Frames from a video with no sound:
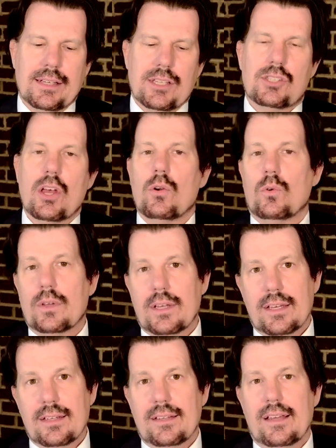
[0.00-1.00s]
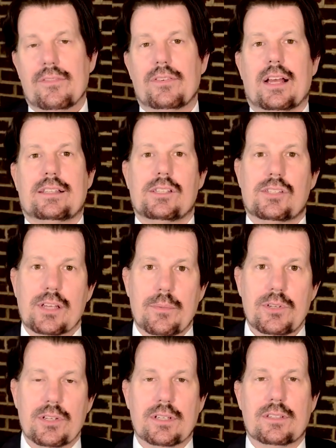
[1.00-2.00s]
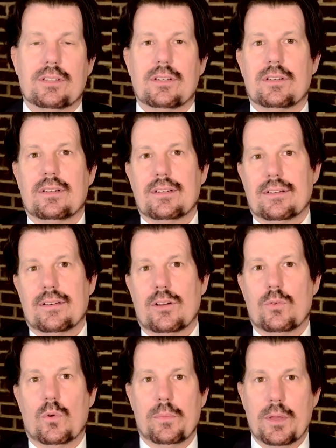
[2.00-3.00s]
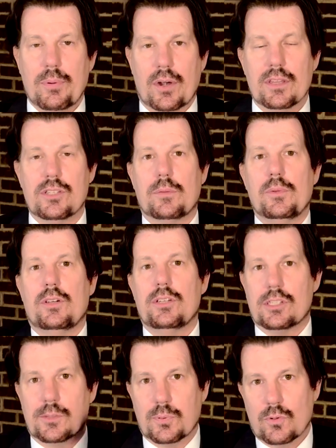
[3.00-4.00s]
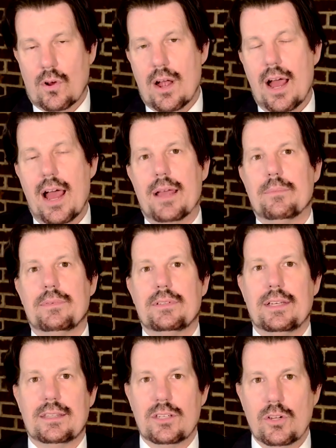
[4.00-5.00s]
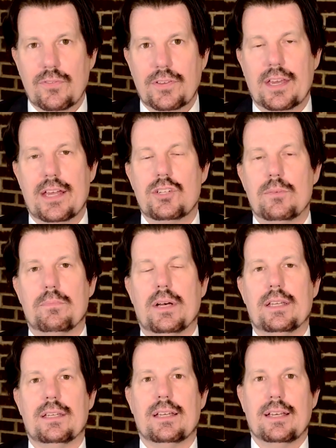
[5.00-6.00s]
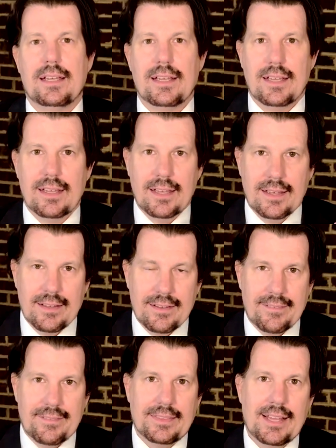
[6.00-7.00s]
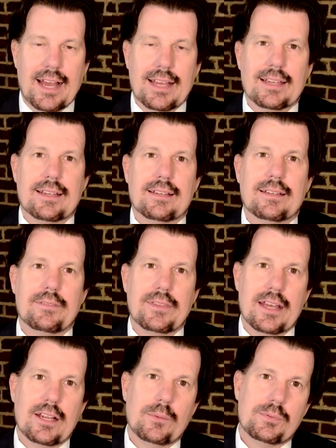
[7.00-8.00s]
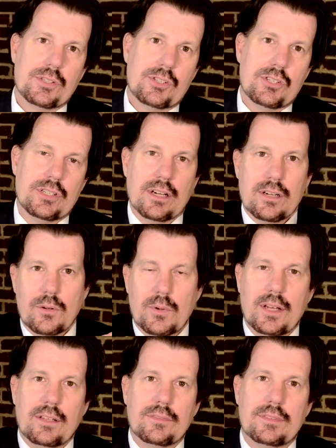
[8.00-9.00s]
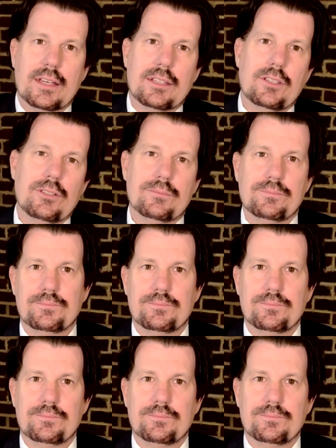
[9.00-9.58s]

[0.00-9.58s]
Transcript: So, if you like the subject or you want to be a part of this community, subscribe, hit the notification button, like. That helps us share it around. Thank you.